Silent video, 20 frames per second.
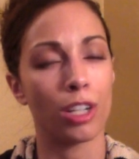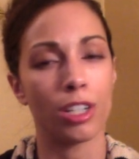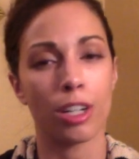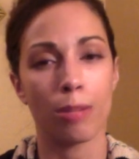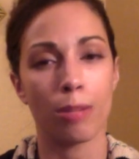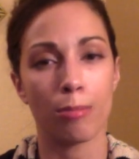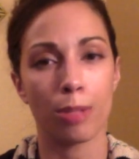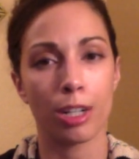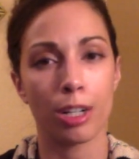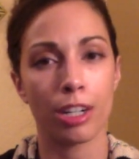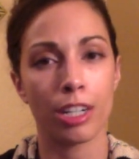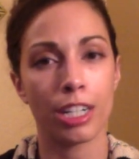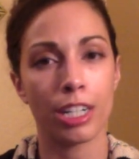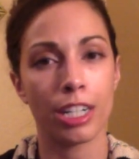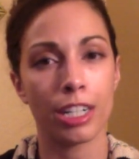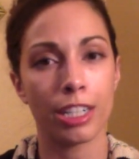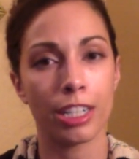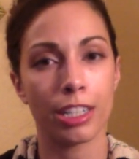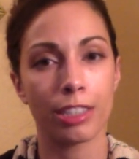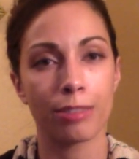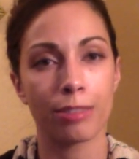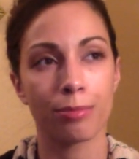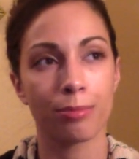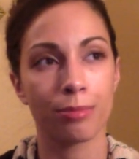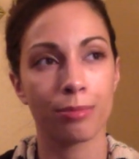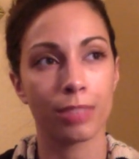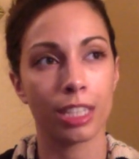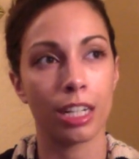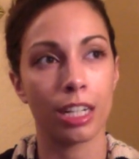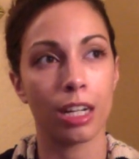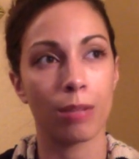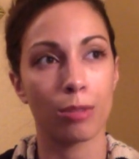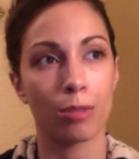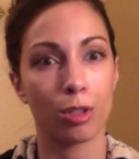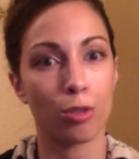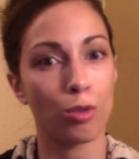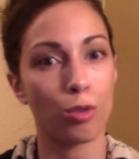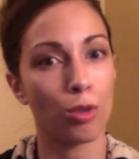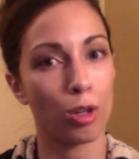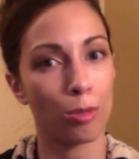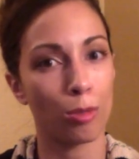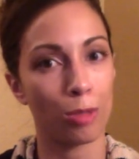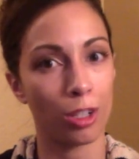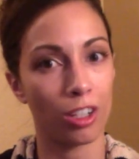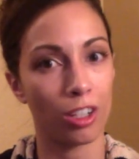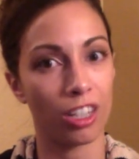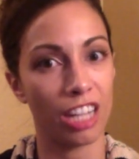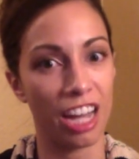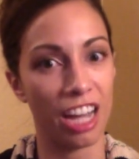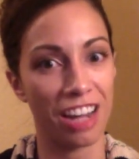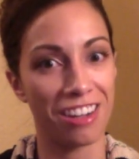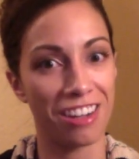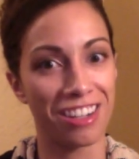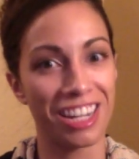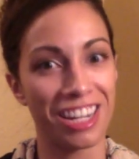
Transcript: number here. Don't quote me on that.